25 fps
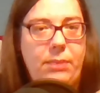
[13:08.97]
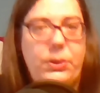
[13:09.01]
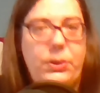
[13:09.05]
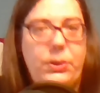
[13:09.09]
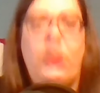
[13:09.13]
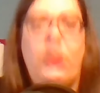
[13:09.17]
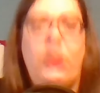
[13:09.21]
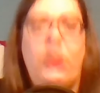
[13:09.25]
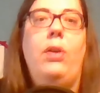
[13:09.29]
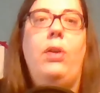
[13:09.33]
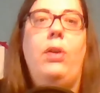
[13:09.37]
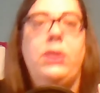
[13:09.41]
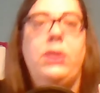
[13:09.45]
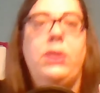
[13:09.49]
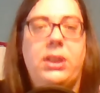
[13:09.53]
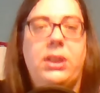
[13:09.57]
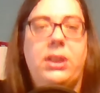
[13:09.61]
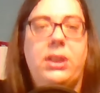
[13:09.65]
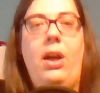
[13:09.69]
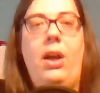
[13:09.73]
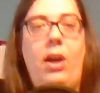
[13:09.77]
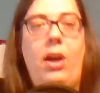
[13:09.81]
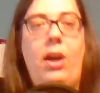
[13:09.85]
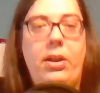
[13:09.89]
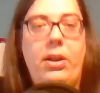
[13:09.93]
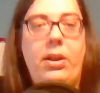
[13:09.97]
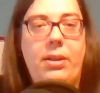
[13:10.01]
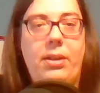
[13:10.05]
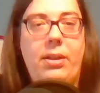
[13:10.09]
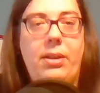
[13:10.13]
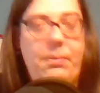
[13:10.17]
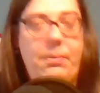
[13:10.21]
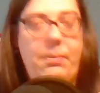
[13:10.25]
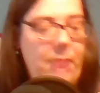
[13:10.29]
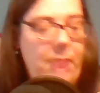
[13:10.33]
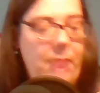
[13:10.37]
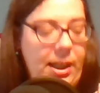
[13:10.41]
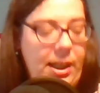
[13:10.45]
songs on
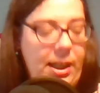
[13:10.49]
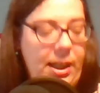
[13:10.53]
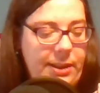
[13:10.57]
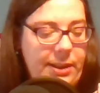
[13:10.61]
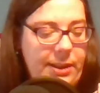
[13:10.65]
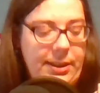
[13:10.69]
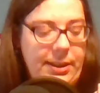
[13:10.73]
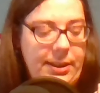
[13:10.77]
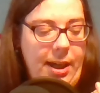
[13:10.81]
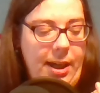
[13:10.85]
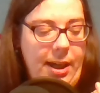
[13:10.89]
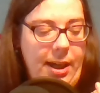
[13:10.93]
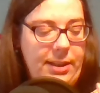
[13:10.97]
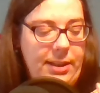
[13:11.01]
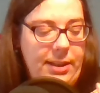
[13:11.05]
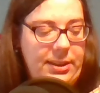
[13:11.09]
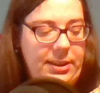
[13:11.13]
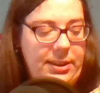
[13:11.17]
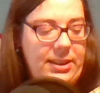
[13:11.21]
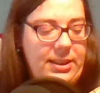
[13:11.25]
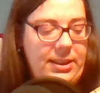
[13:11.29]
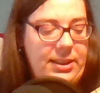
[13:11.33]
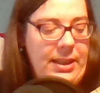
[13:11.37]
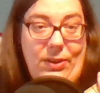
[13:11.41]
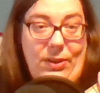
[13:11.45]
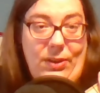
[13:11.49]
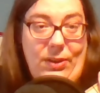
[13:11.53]
my sus.